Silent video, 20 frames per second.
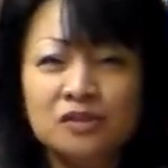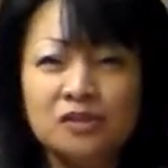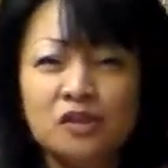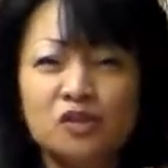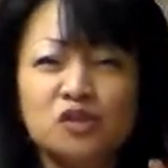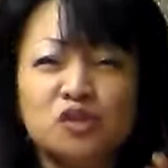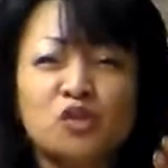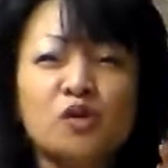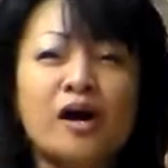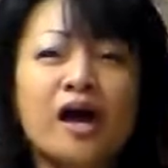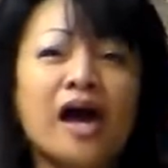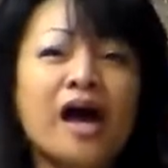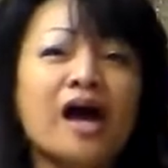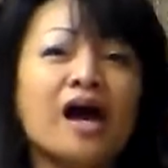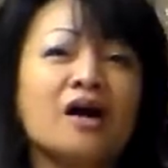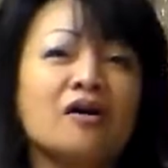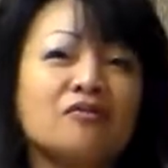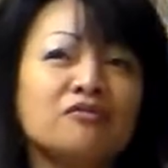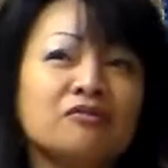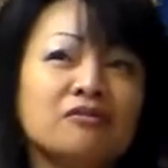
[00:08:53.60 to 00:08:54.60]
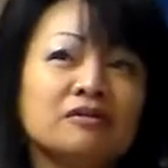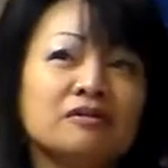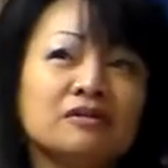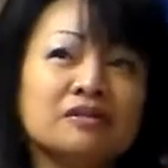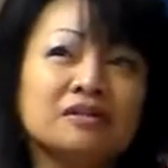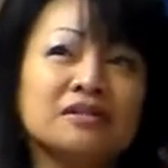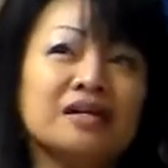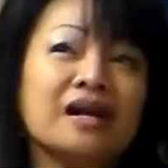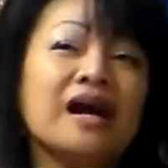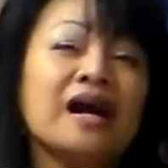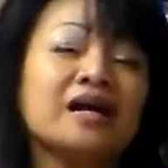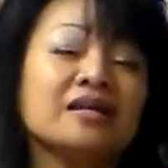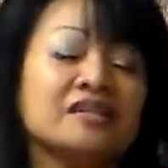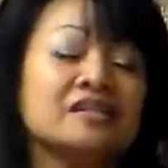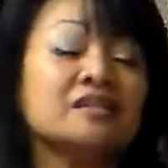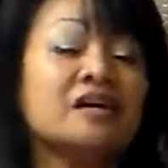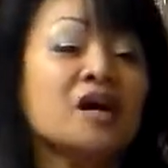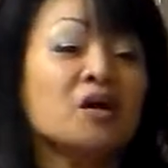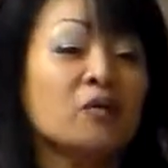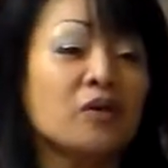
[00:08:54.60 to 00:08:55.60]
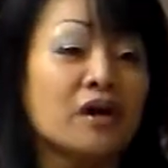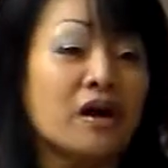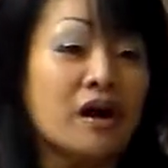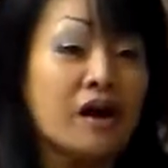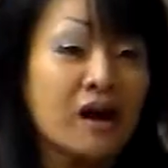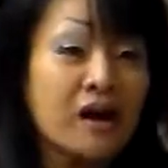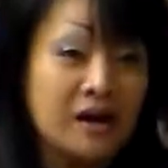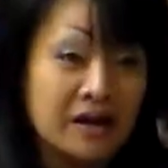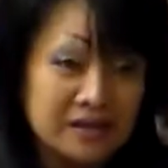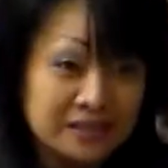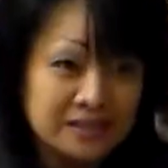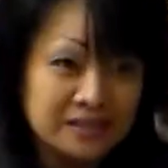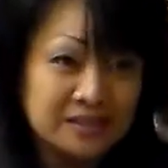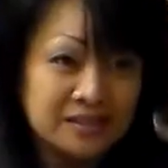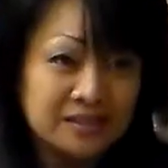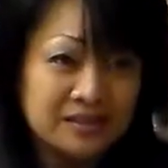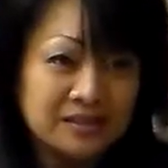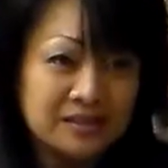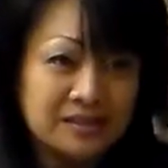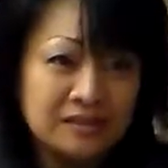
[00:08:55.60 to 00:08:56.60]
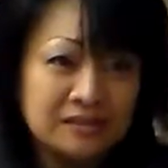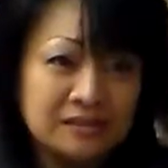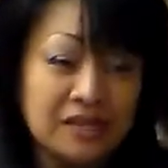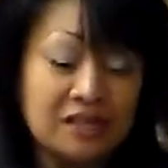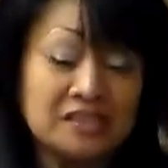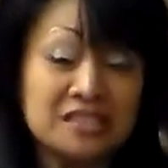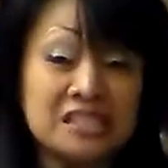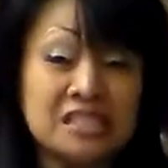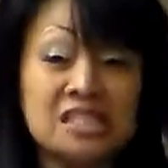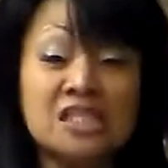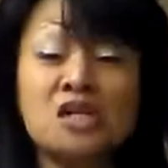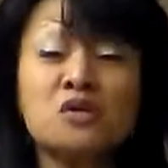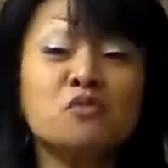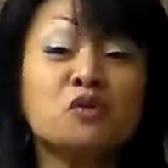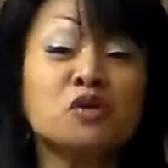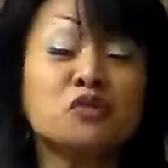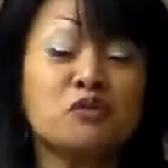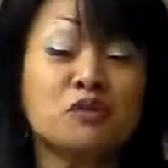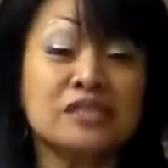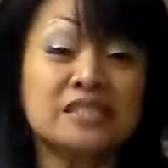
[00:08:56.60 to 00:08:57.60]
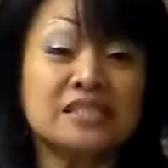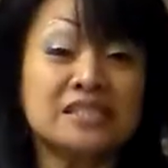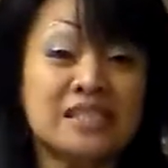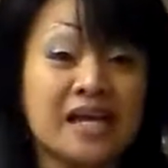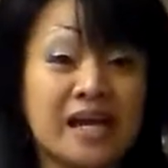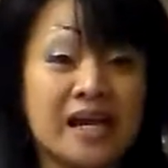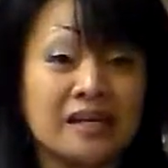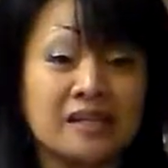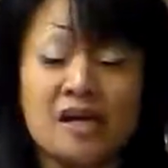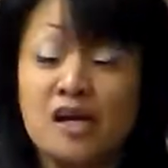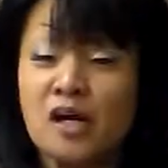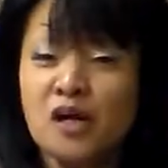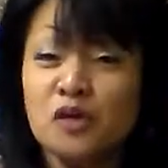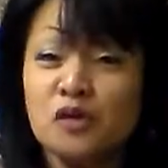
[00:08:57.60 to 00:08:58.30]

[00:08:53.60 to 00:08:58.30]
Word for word: you know, to have God in our hearts, that He would reside.